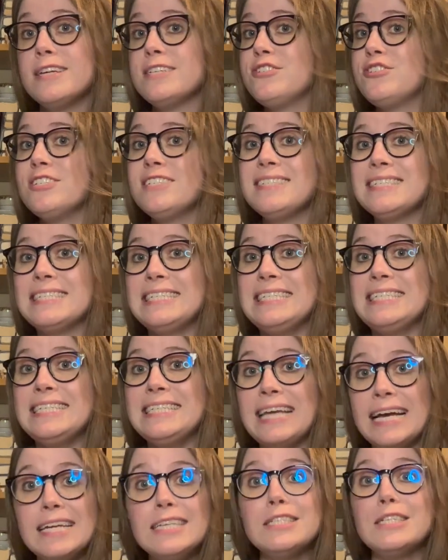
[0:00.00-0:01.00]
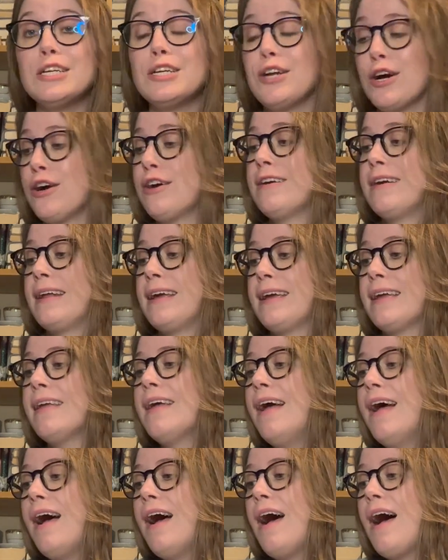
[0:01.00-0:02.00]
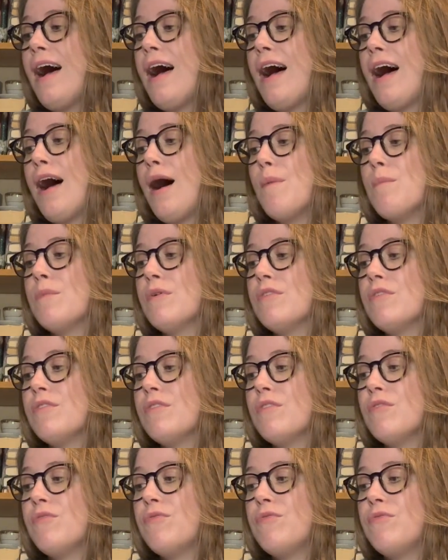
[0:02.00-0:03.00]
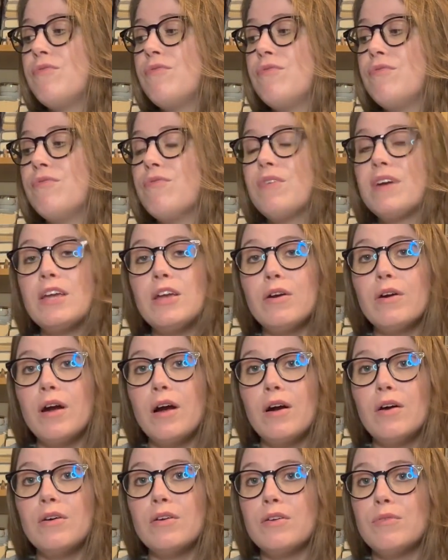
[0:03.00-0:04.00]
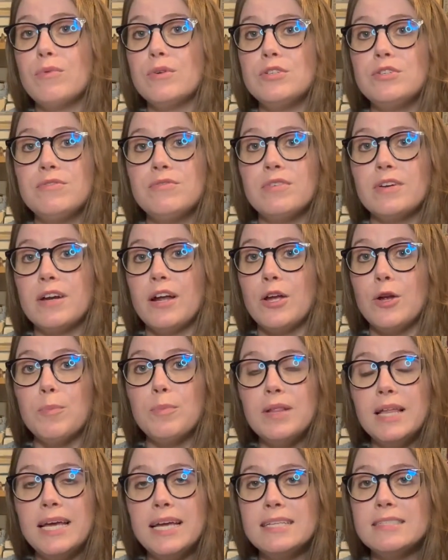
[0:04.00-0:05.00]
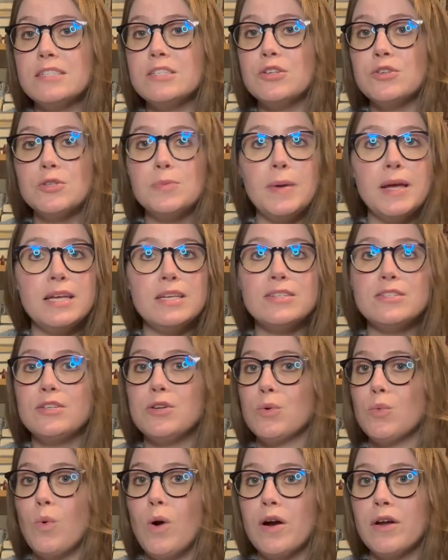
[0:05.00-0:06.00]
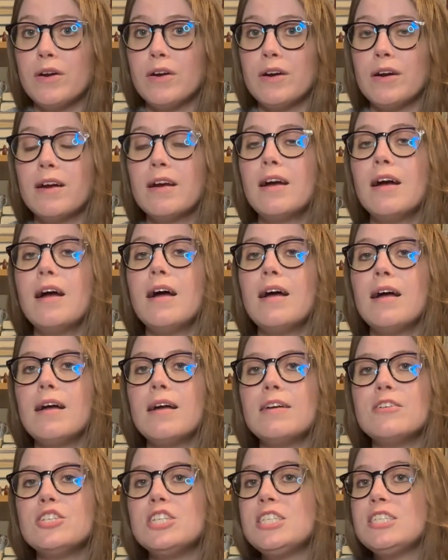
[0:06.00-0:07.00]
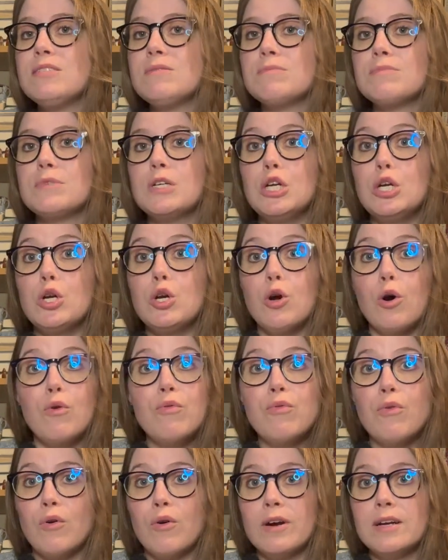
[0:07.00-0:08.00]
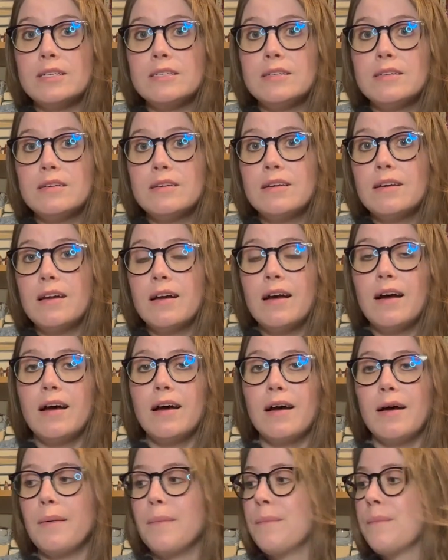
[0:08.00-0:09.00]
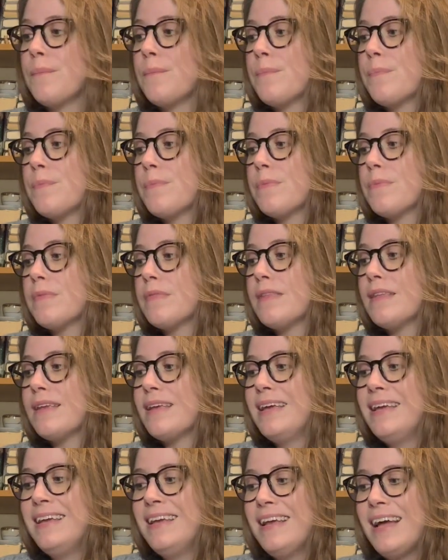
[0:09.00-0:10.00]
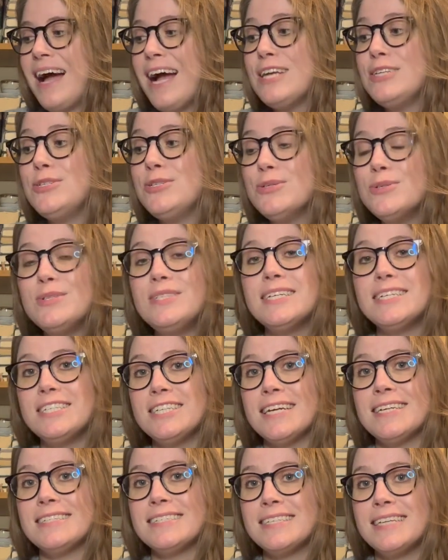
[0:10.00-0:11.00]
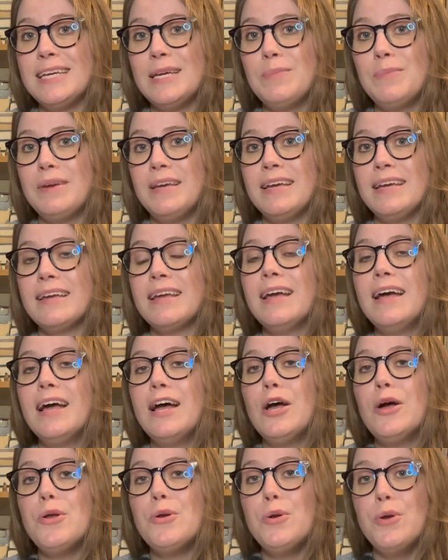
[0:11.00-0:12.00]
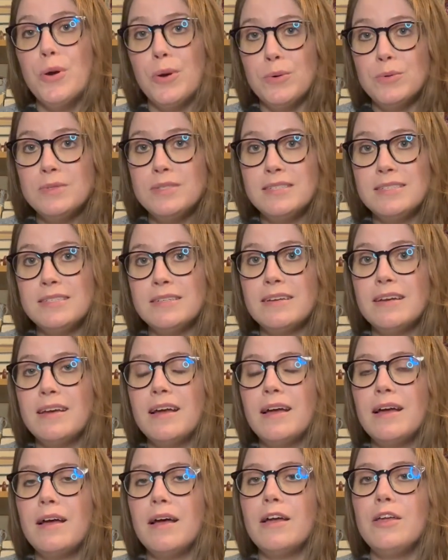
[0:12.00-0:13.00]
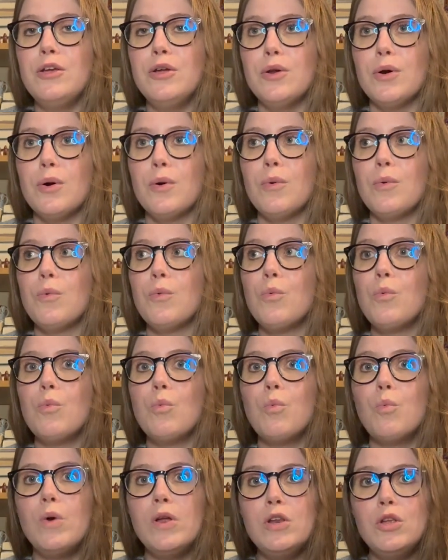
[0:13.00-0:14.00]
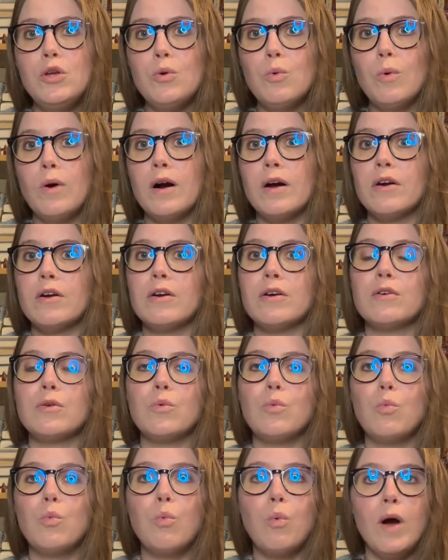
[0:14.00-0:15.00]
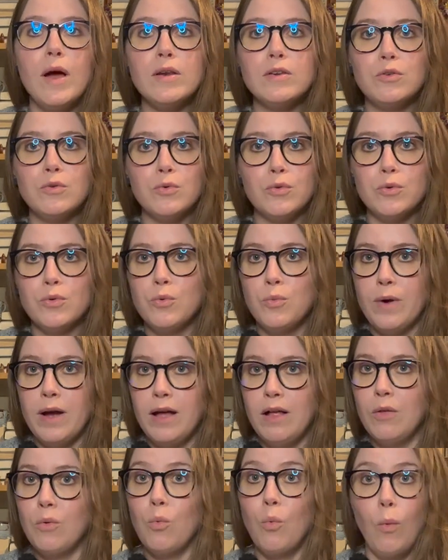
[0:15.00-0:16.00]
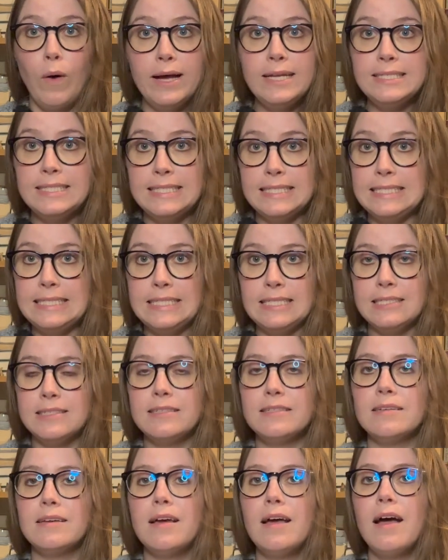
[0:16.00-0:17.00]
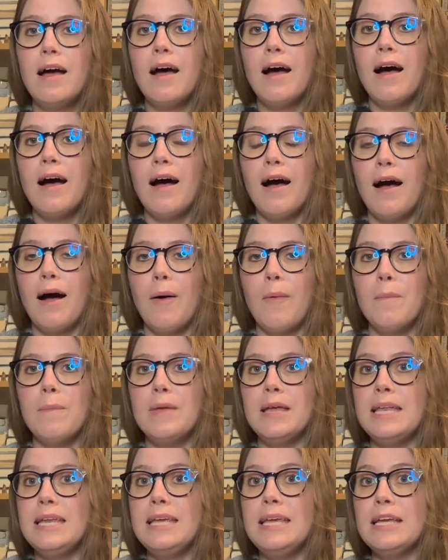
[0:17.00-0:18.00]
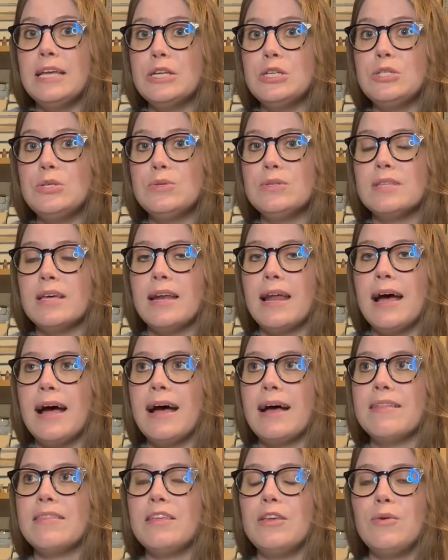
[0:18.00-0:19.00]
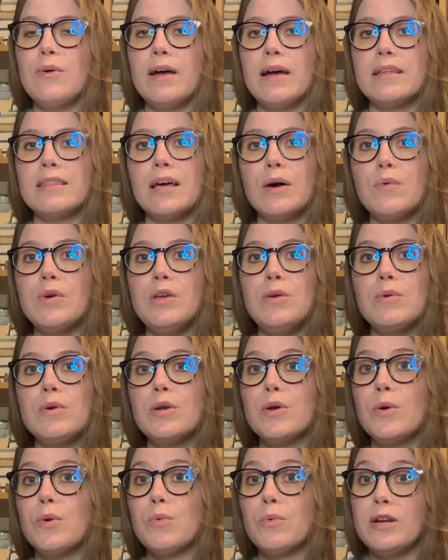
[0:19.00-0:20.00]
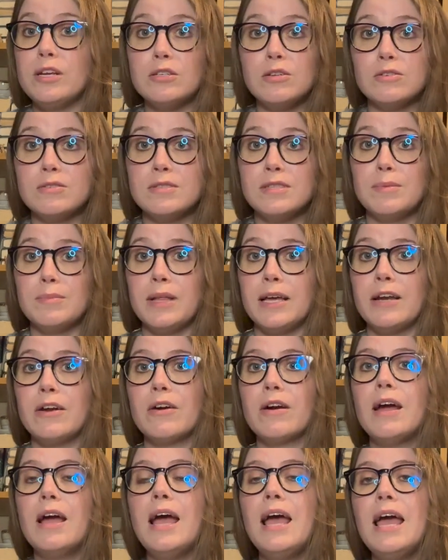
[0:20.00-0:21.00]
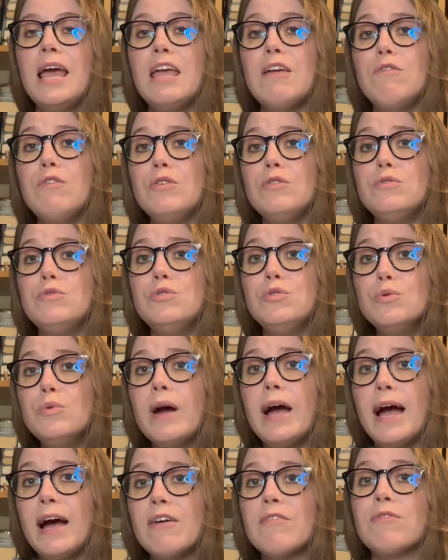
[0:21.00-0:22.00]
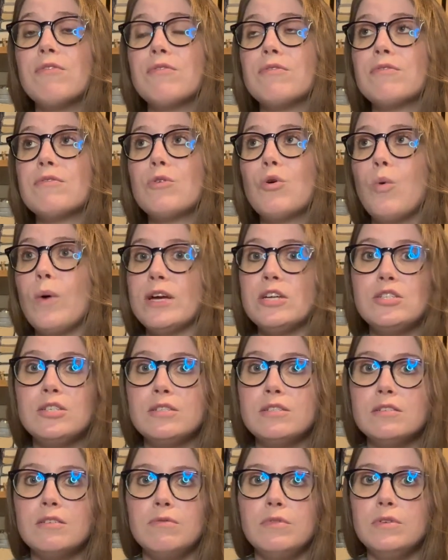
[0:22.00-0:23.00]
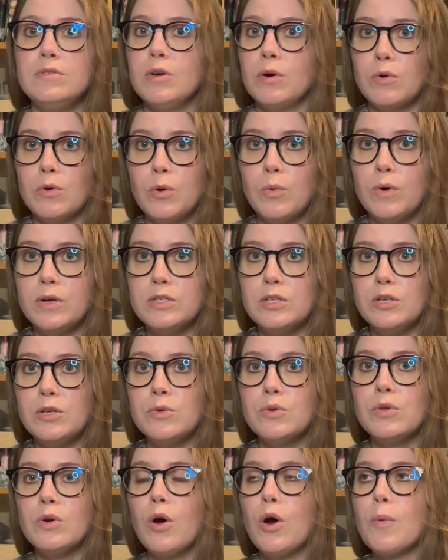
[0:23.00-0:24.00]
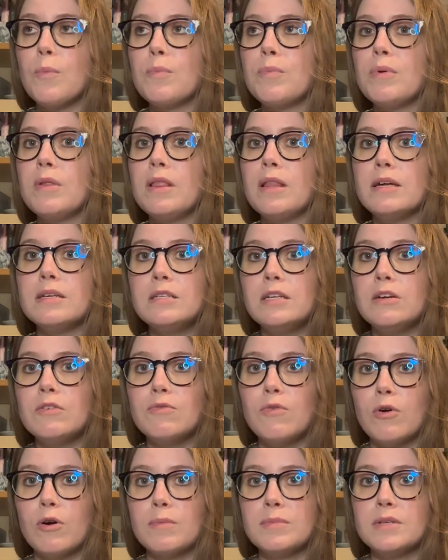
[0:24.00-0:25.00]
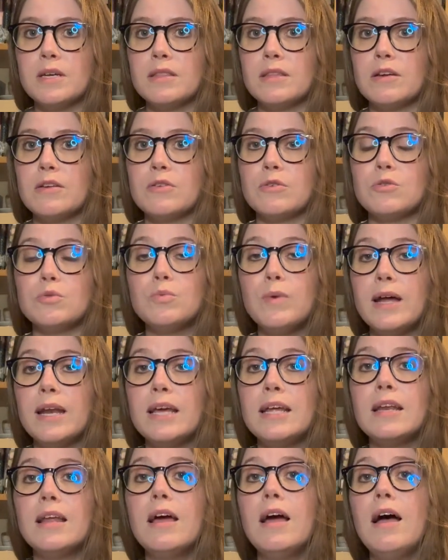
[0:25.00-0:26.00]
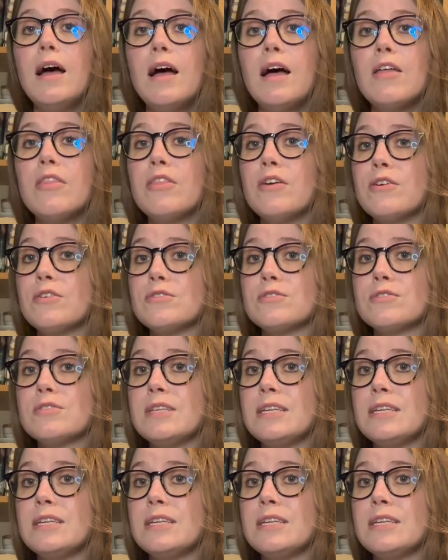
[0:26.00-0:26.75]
just get to gardening. Once you figure out your plants, your space, your water, just go for it. I do suggest keeping notes, when you watered, what grew well, what didn't, any issues that you had, that way you can go research them later. If you do have questions, if you don't know what to do, there are plenty of forums out there. There's Reddit. There's